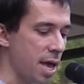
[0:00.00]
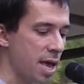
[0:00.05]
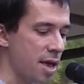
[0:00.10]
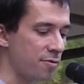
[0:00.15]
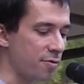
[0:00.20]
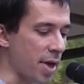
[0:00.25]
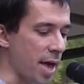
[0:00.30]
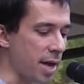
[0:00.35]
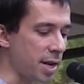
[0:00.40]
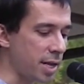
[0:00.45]

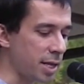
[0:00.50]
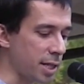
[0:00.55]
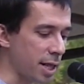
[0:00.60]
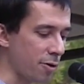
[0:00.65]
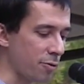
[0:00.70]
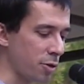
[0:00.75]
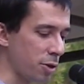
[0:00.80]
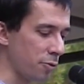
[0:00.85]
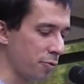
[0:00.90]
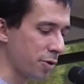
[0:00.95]
If any
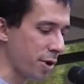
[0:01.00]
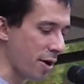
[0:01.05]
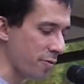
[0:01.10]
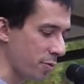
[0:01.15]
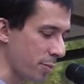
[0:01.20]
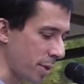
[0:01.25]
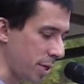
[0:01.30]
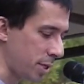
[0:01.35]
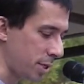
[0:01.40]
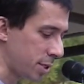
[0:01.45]
level of
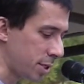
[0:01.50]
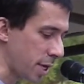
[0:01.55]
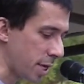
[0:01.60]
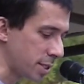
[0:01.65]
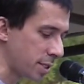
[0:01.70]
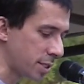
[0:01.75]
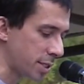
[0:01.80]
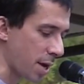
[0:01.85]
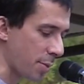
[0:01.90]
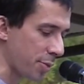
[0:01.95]
government
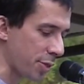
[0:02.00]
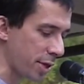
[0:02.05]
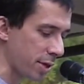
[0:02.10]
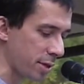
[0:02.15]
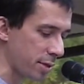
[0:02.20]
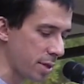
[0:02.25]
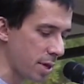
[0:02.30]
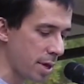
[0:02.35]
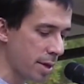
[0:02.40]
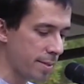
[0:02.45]
does
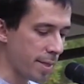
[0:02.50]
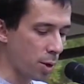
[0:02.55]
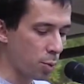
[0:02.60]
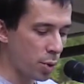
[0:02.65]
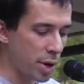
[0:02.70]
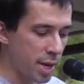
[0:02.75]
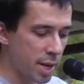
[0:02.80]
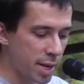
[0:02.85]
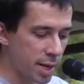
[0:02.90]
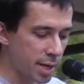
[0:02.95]
something that
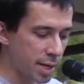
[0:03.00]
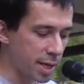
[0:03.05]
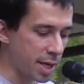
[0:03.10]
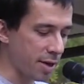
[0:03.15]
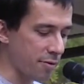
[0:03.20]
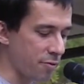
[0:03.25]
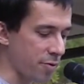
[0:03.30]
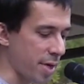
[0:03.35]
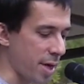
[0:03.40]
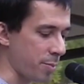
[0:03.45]
we didn't
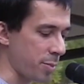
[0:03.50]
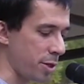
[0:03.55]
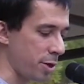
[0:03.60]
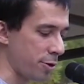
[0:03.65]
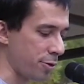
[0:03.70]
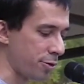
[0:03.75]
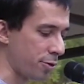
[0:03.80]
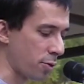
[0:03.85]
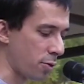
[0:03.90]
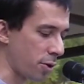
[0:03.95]
give them
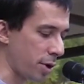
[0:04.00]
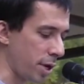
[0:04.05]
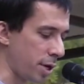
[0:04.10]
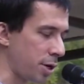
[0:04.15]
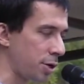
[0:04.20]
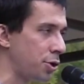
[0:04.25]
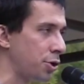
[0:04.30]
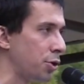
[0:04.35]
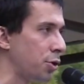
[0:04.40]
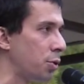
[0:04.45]
the authority
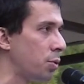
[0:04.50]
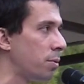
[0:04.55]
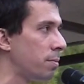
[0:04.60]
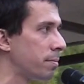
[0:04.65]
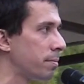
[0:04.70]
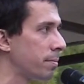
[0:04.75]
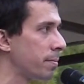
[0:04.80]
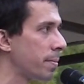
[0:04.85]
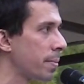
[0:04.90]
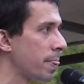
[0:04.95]
to
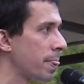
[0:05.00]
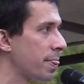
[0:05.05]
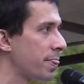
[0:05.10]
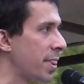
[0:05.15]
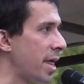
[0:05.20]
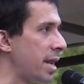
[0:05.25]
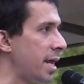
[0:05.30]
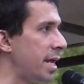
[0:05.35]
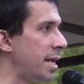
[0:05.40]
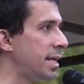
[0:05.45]
do,
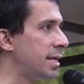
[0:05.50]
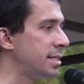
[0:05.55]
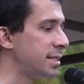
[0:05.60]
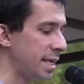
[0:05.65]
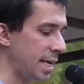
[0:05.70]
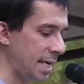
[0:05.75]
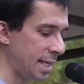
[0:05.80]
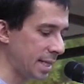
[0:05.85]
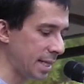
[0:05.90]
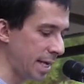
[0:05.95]
then it is
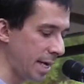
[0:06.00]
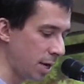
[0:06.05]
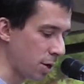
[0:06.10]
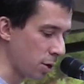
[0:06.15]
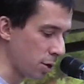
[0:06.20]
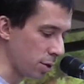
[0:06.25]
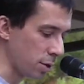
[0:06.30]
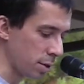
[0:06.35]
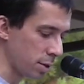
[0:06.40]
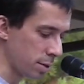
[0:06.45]

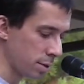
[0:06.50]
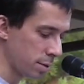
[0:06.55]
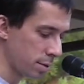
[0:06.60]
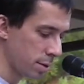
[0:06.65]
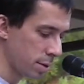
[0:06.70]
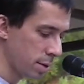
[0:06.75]
illegal.